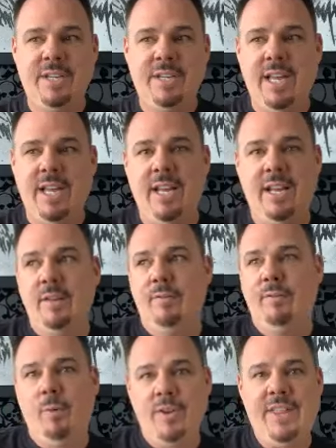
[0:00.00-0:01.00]
getting
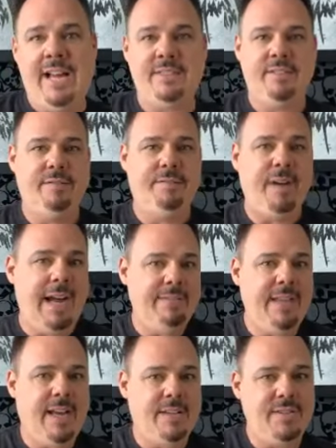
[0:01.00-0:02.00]
four thousand, five
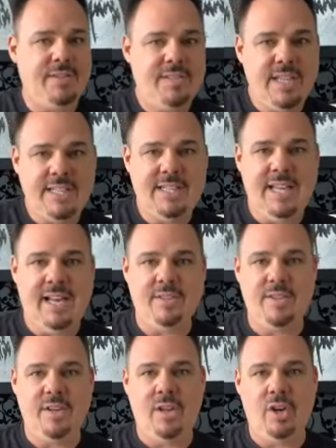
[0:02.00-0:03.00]
thousand, six
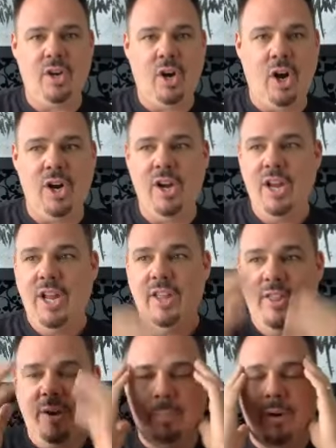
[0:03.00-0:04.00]
thousand, a car,
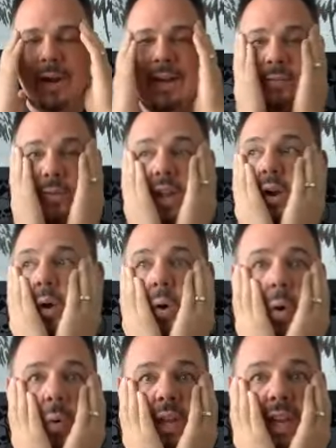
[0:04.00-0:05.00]
their brains were like,
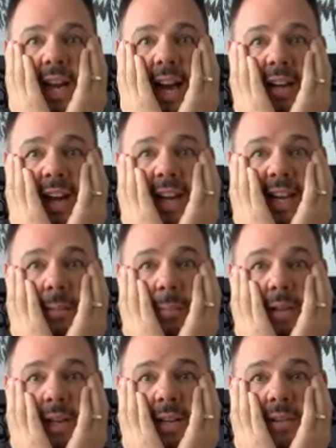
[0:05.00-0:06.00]
holy cow, I can't
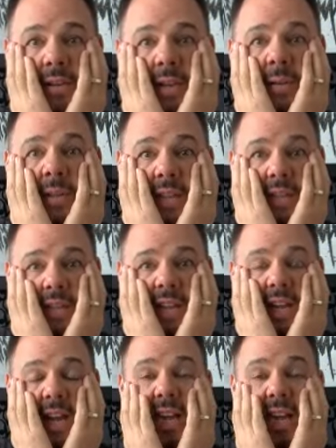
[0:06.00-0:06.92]
believe you're doing this.